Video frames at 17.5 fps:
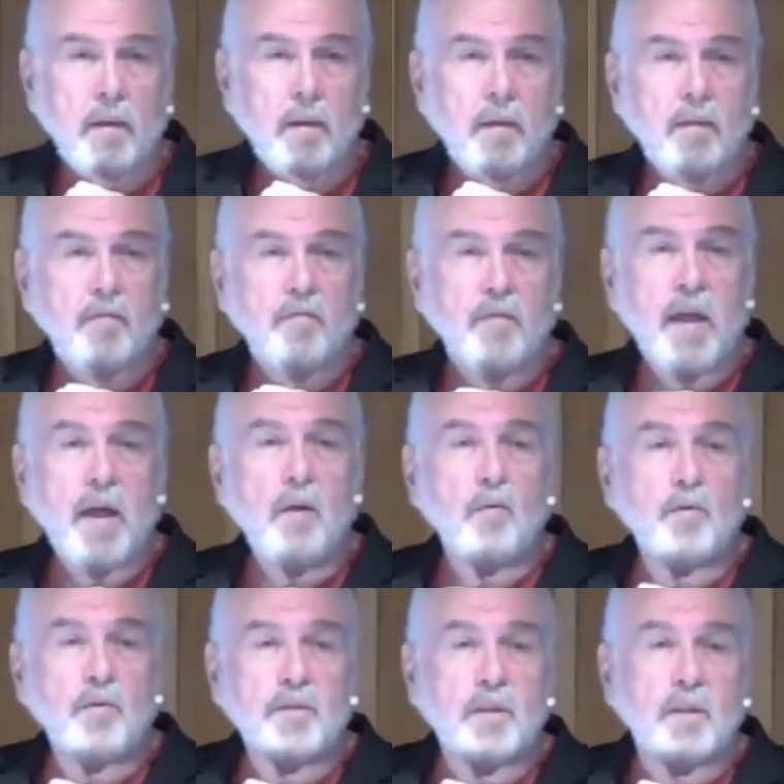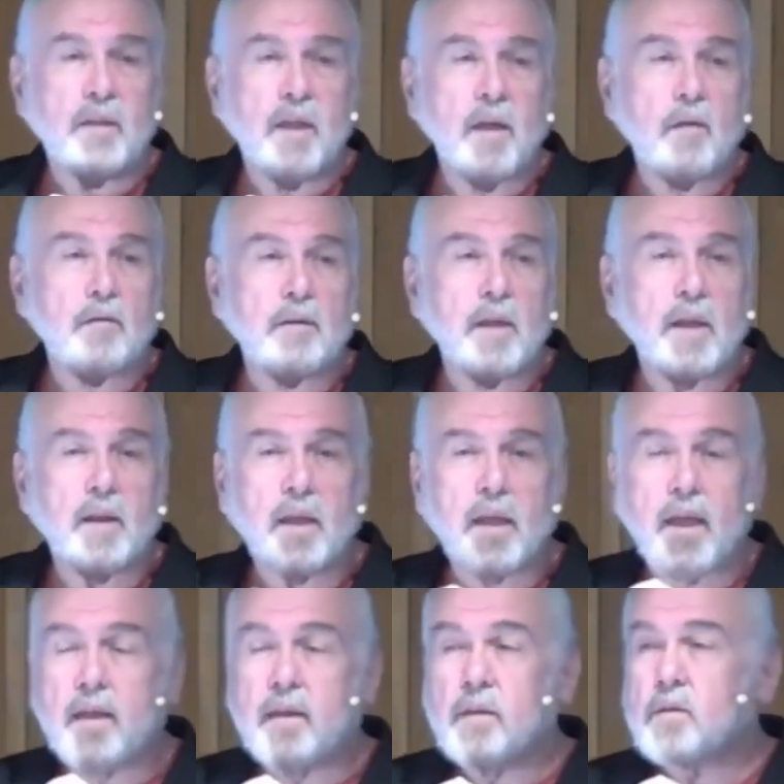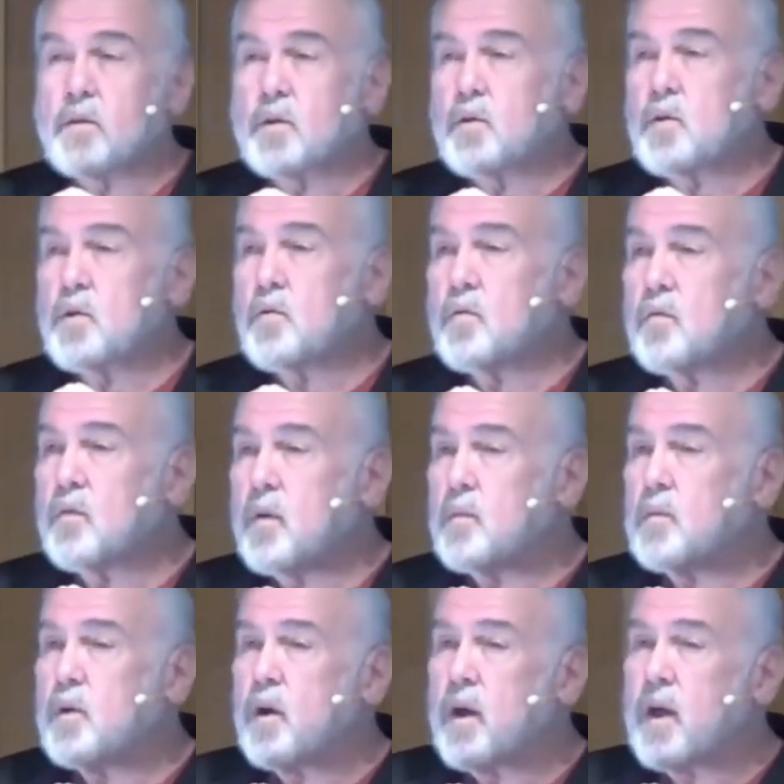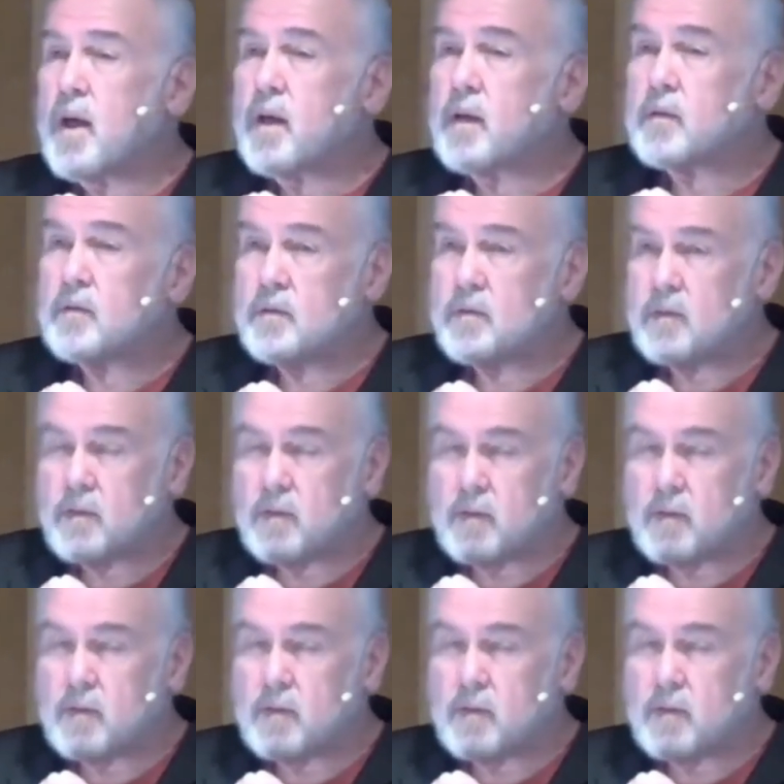the flowers today are dedicated to you from your ex."